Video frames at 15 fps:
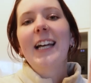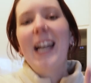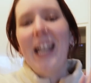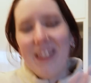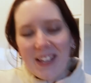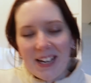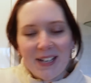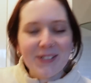
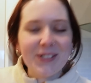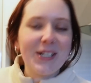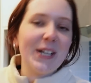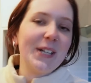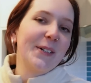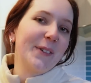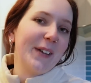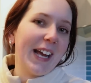and then I'll show
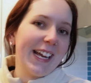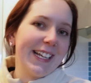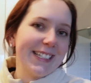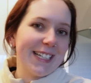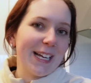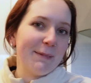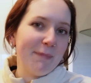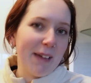you what I
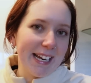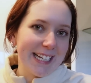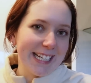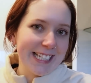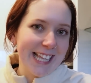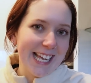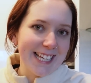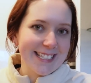ended up
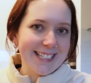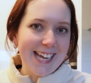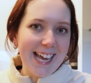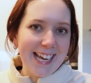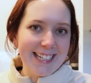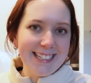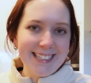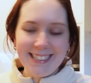making last night.